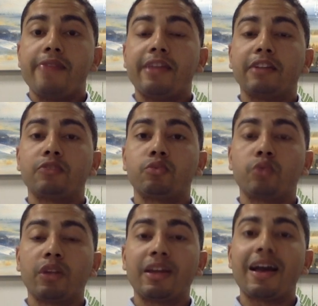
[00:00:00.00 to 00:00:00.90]
that's
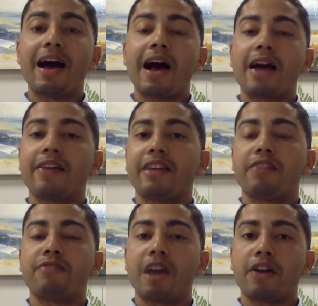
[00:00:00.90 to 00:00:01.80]
really high on
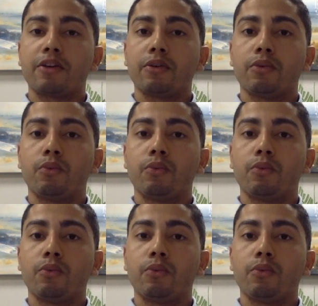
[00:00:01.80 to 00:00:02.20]
that value,